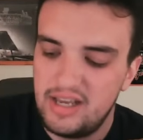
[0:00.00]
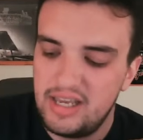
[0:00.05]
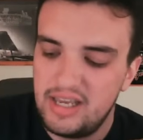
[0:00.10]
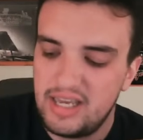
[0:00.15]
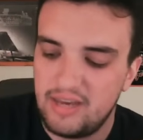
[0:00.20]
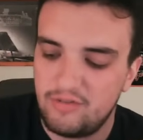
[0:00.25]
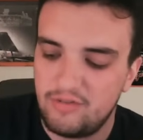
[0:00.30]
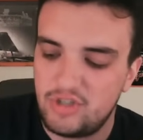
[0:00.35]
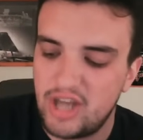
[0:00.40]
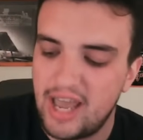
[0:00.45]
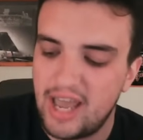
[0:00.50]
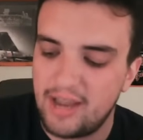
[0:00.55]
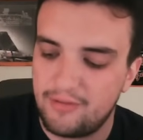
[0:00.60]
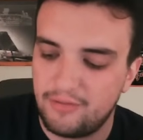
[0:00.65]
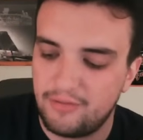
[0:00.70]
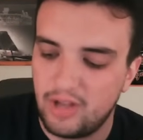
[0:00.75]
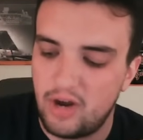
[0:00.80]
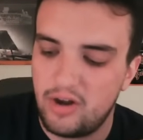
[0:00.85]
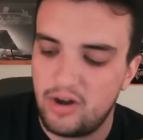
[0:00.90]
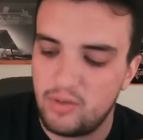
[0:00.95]
if Jack
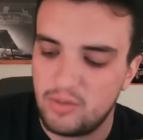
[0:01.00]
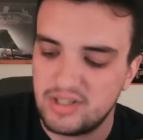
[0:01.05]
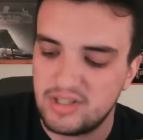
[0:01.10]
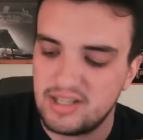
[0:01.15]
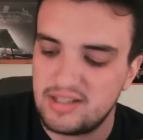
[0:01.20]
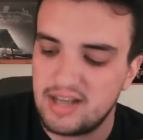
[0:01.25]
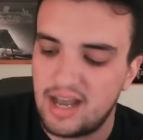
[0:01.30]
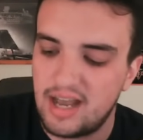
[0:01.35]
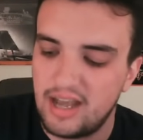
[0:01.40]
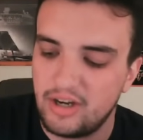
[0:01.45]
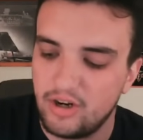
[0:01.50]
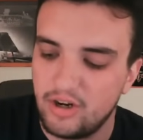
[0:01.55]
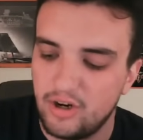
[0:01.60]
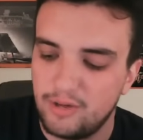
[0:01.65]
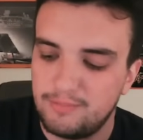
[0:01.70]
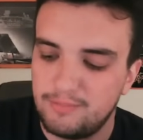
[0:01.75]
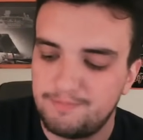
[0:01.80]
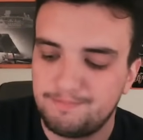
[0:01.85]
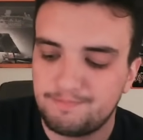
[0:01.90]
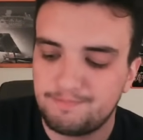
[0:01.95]
Flaherty was a Tiger
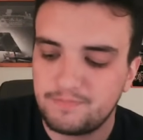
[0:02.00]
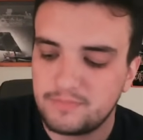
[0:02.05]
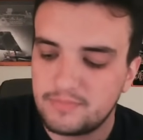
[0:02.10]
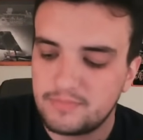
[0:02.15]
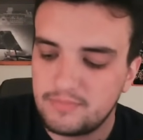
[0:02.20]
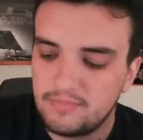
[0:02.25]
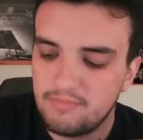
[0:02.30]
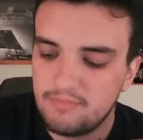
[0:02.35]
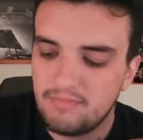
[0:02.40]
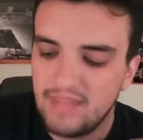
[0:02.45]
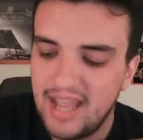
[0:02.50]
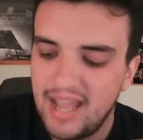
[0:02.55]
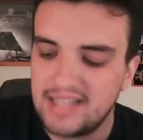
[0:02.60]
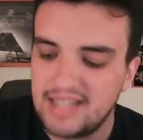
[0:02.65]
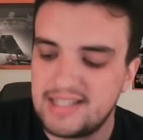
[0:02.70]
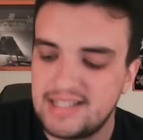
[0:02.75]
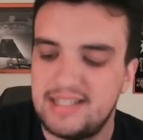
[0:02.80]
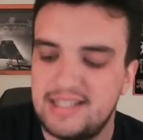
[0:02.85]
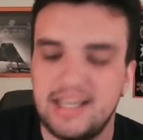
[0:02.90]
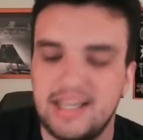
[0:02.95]
at
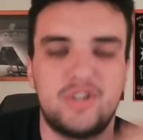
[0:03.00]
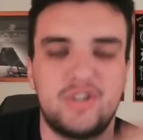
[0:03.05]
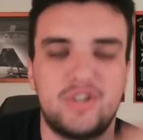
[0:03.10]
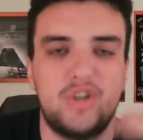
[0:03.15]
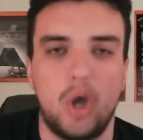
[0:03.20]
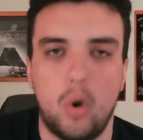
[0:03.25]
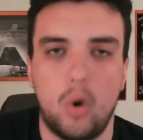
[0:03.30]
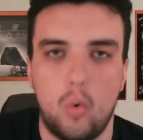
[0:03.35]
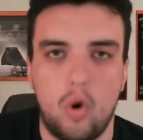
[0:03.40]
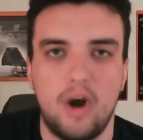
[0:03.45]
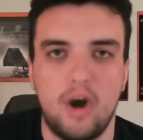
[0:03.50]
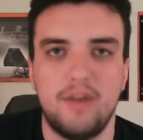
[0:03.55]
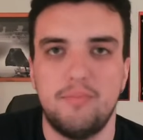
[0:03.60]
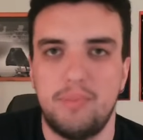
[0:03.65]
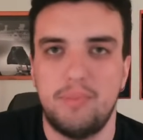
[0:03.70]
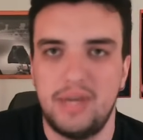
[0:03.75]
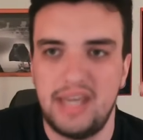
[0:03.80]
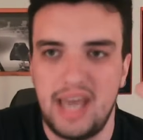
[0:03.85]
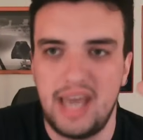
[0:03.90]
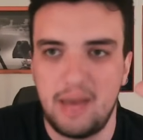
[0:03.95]
6:01
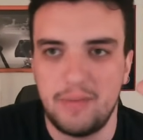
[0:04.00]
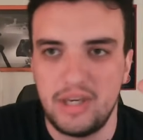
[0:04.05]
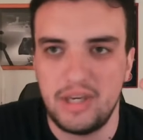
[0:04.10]
p.m.